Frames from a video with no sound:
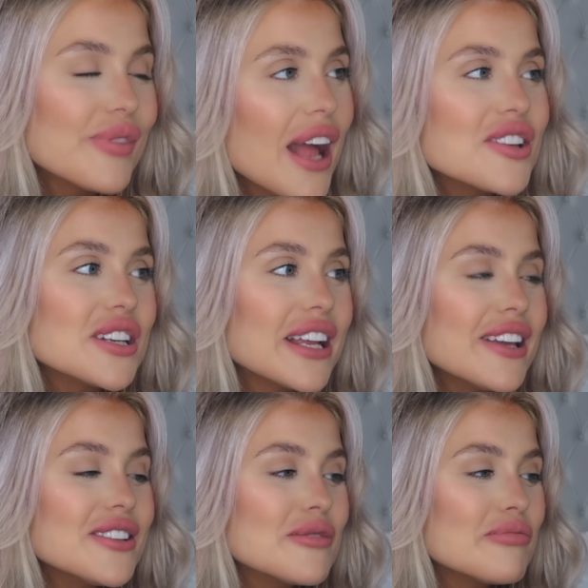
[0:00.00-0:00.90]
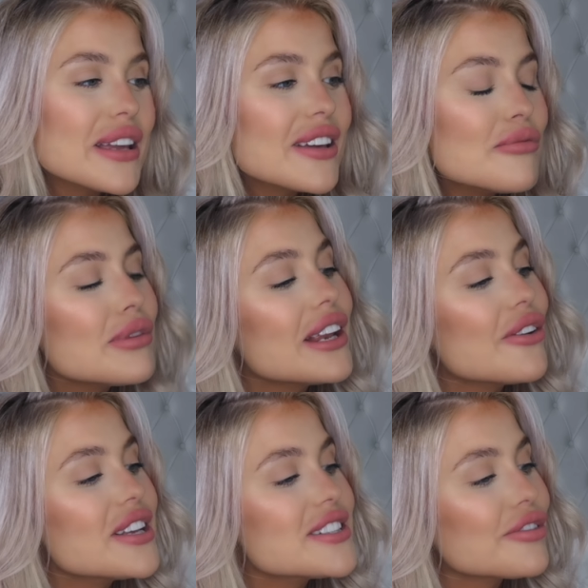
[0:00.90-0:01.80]
Actually, to be completely
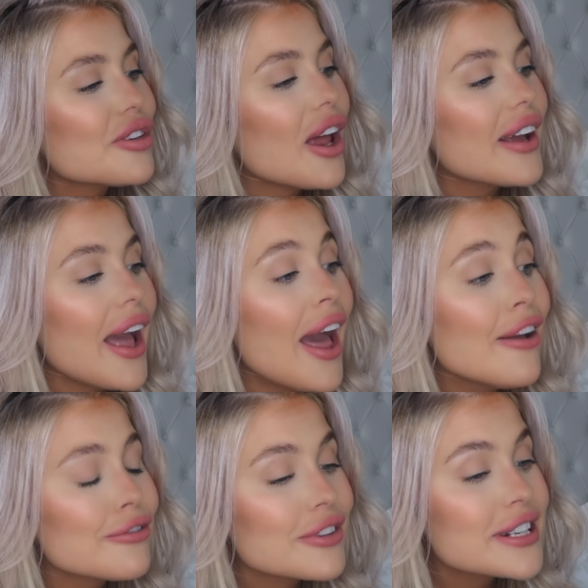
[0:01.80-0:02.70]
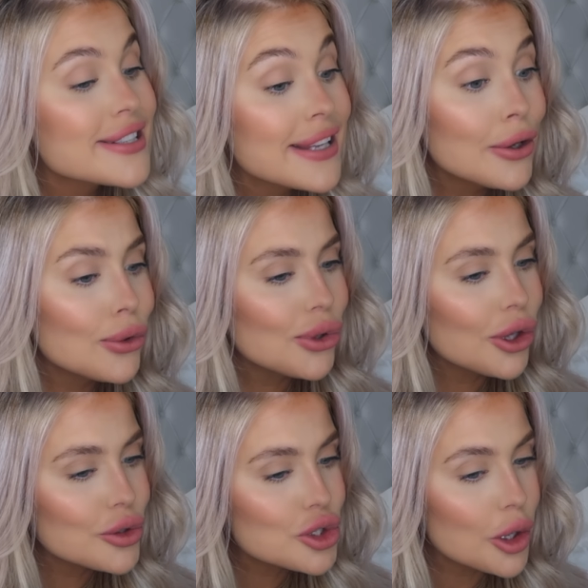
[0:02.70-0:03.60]
honest, I feel like every single
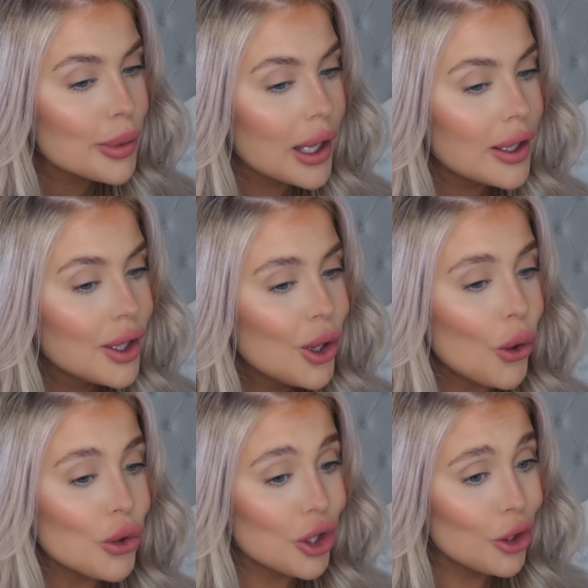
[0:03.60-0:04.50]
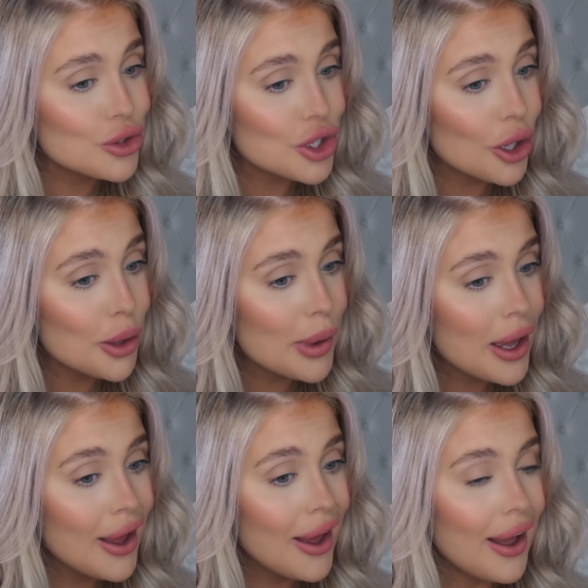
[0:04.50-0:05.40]
YouTuber on YouTube
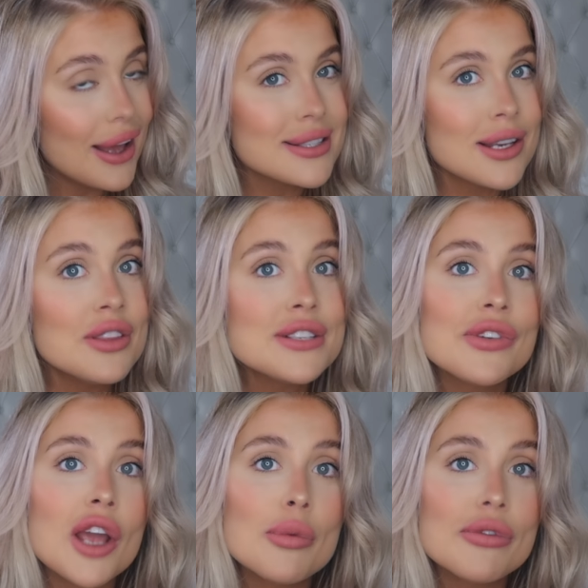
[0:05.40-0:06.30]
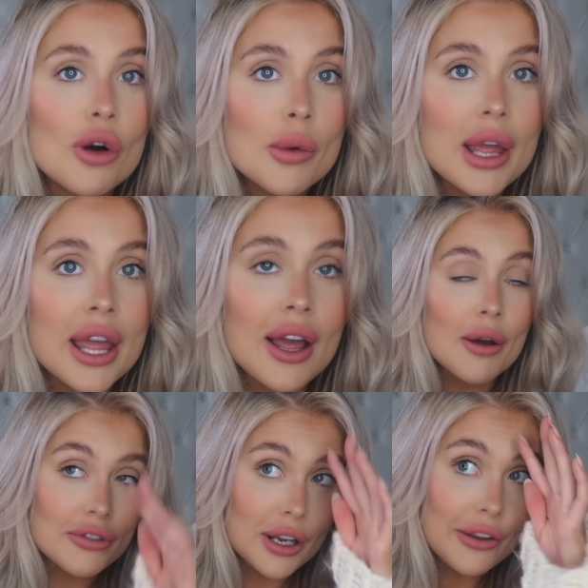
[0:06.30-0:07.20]
has done this video before me.
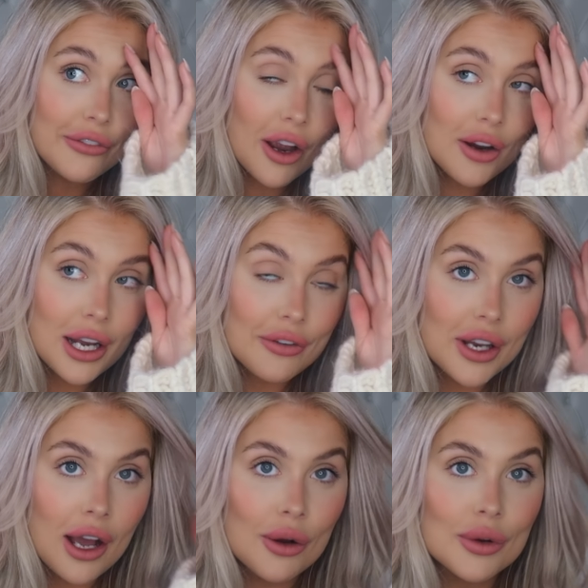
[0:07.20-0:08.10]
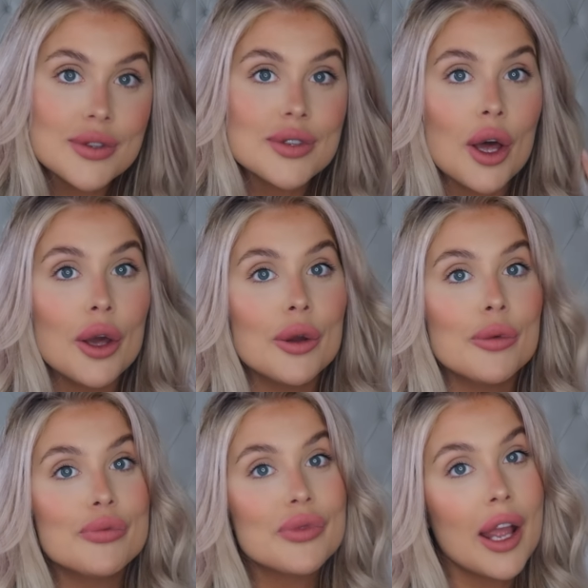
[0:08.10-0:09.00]
I'm feeling very left out,
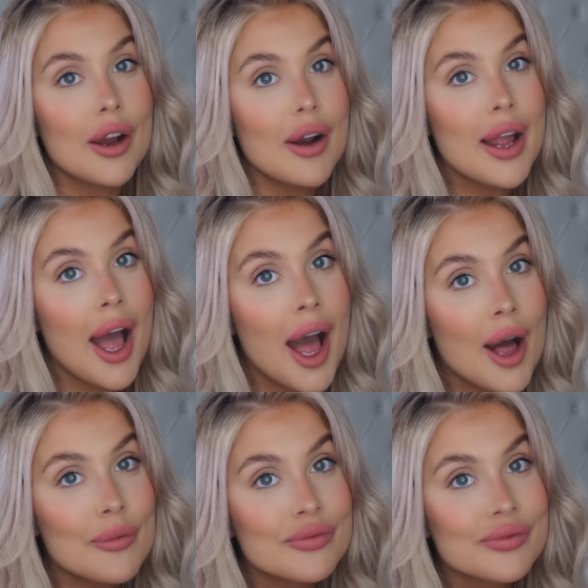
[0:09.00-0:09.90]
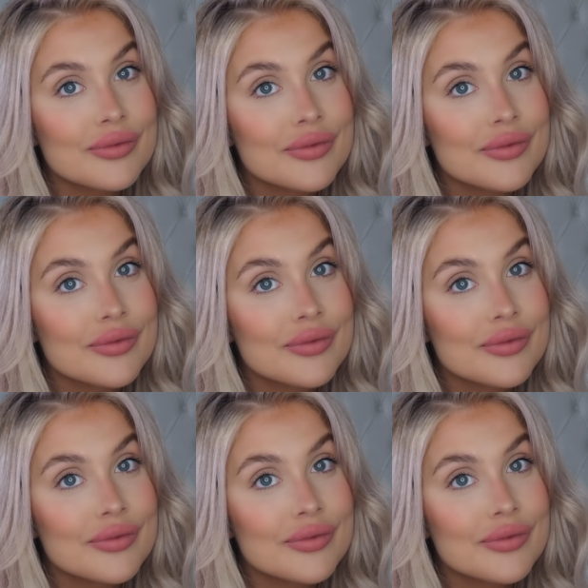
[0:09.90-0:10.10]
so here I am.